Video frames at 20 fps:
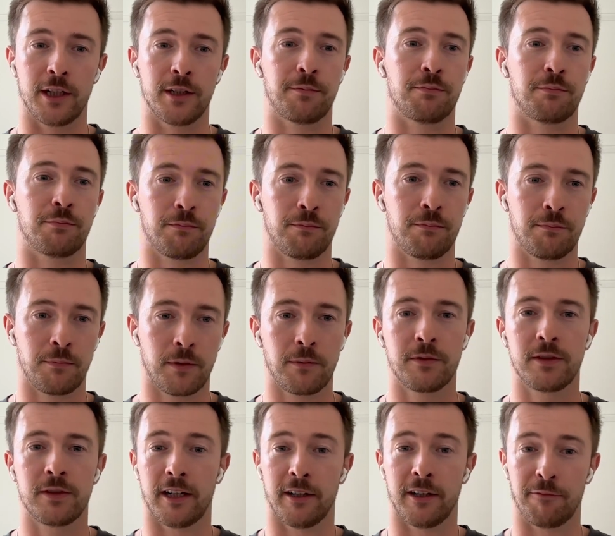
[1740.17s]
these
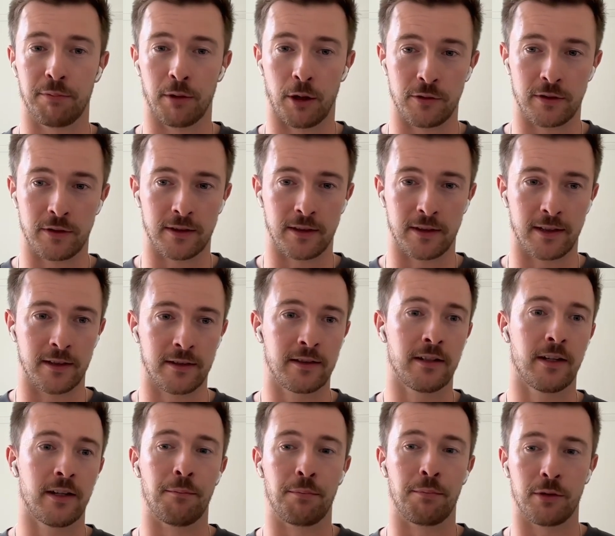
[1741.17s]
set of
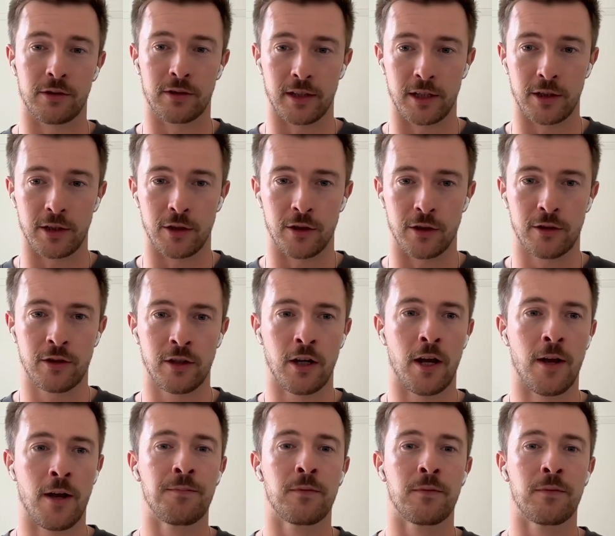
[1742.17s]
processes and procedures,